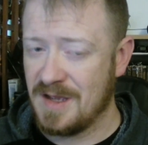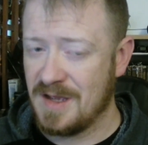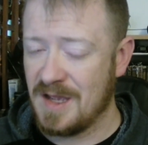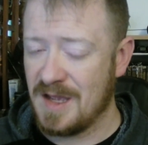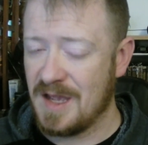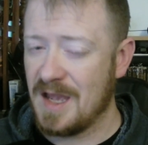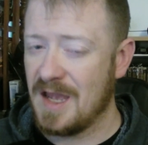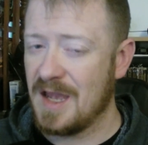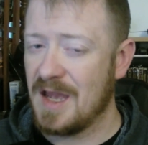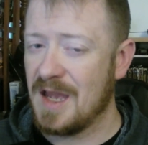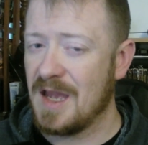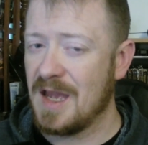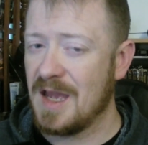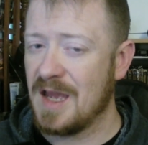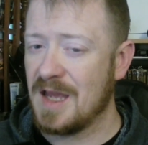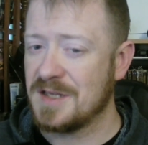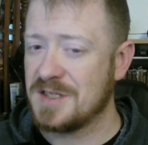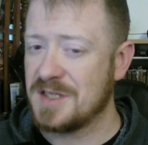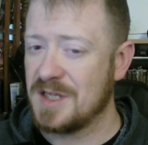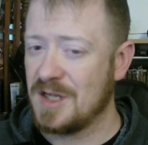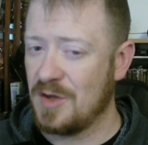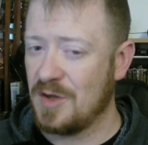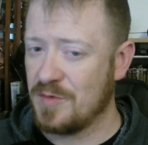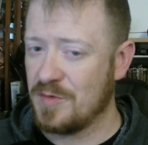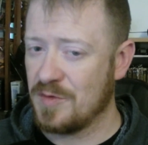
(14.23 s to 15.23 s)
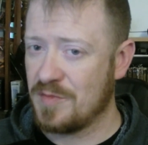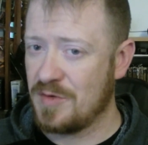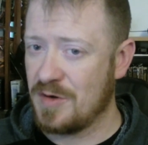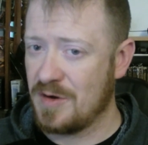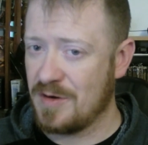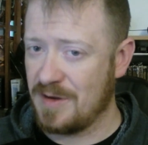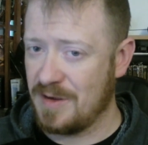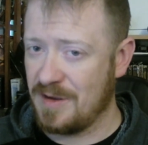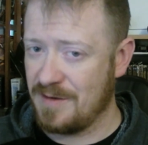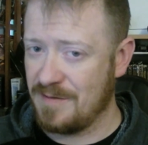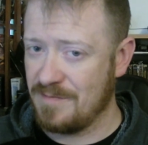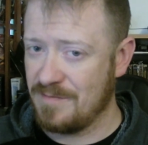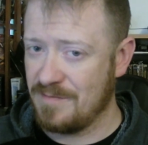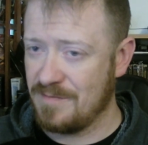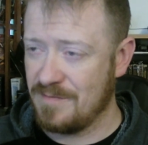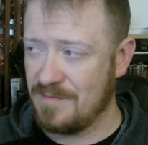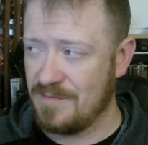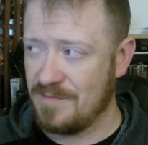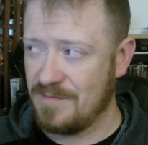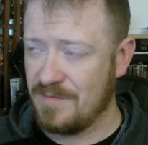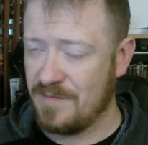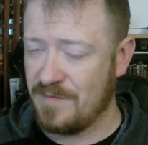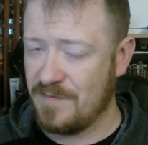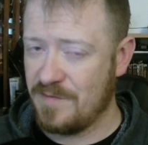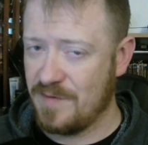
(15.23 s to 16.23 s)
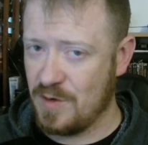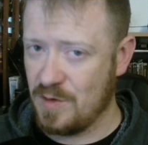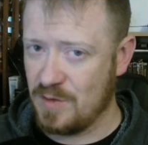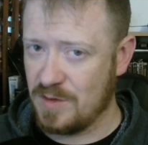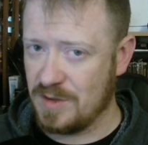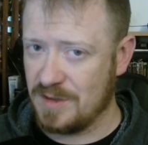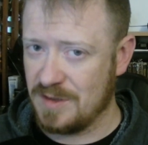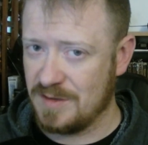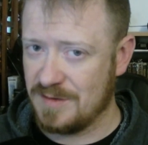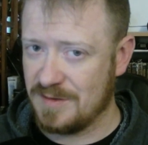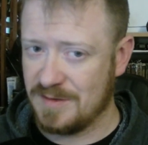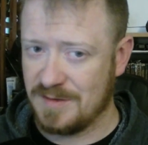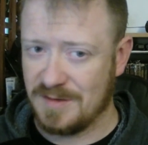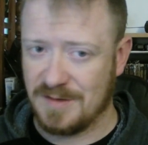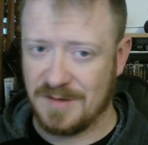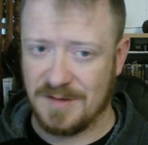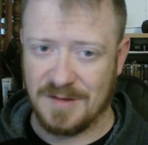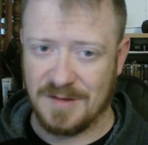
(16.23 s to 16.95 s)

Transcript: and to help your party focus.